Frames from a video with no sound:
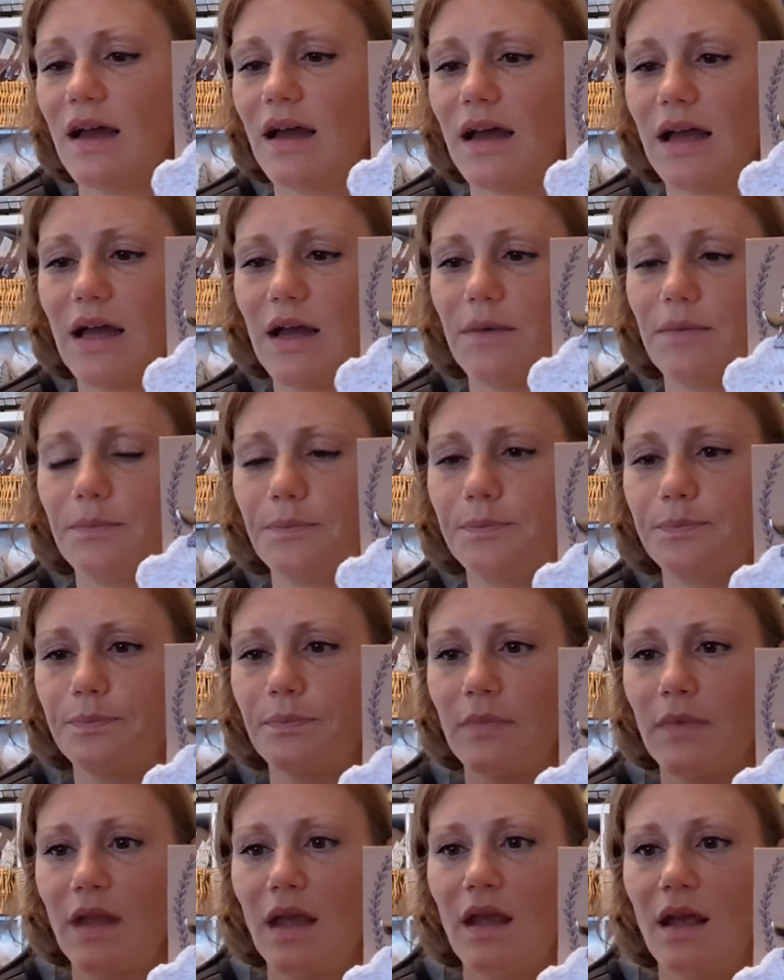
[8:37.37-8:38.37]

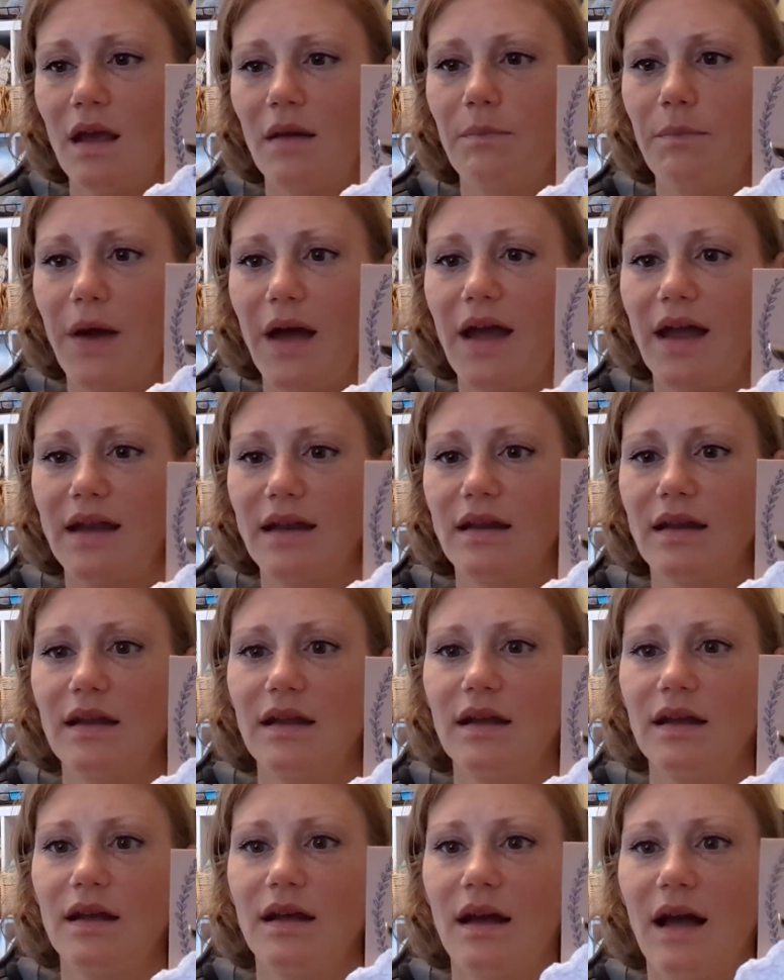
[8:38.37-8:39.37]
But
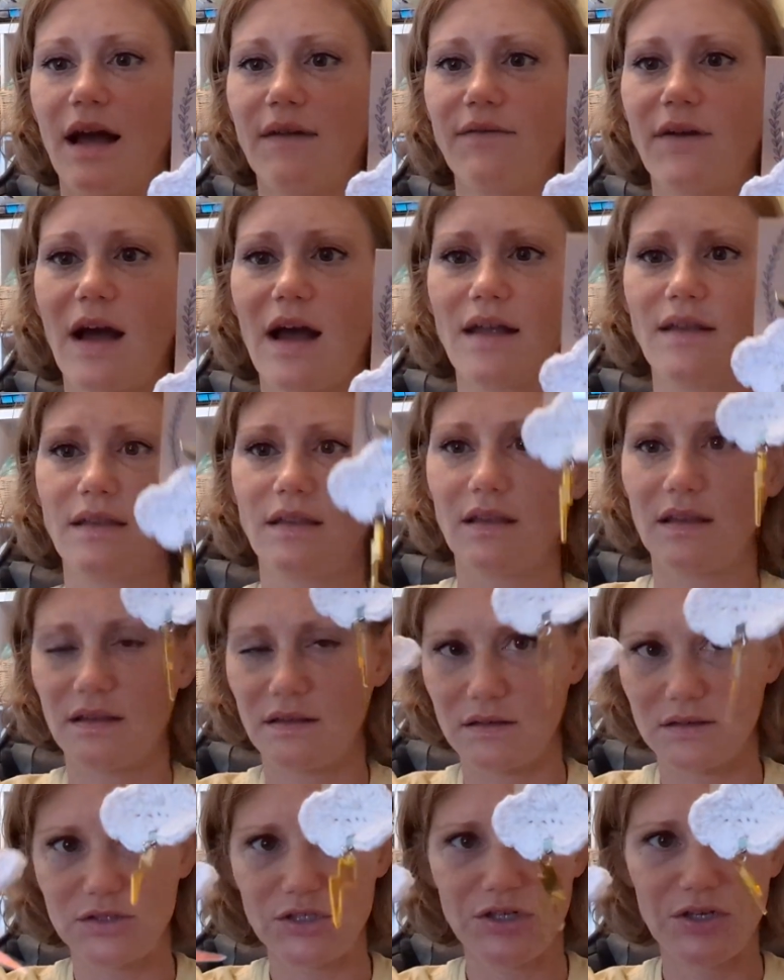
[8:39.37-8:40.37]
I've got
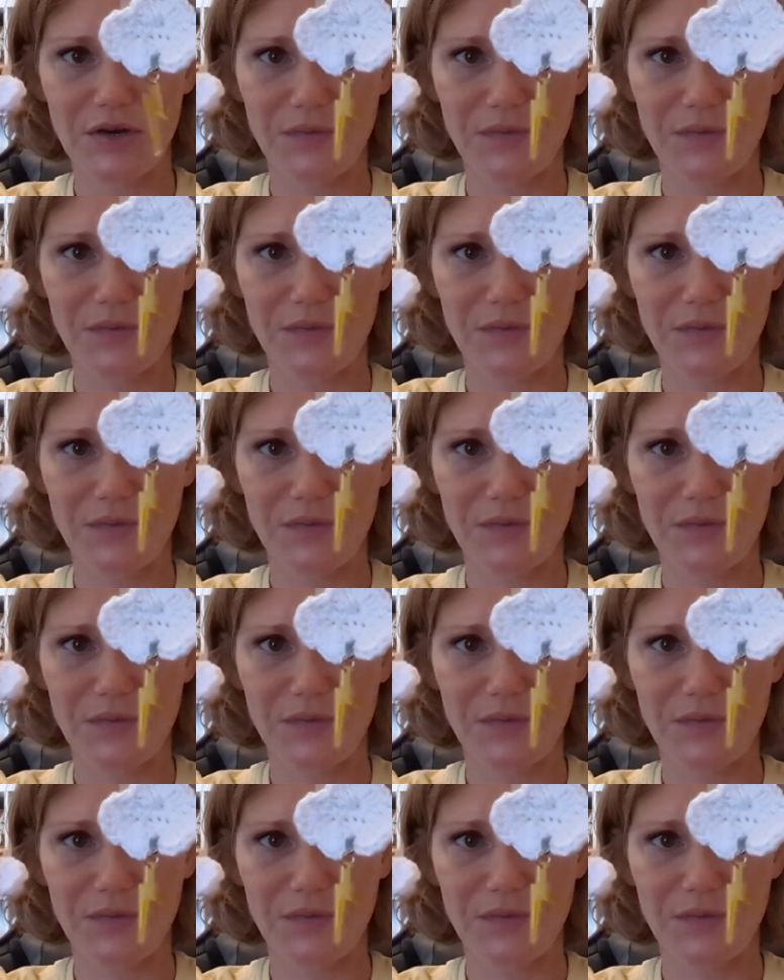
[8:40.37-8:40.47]
two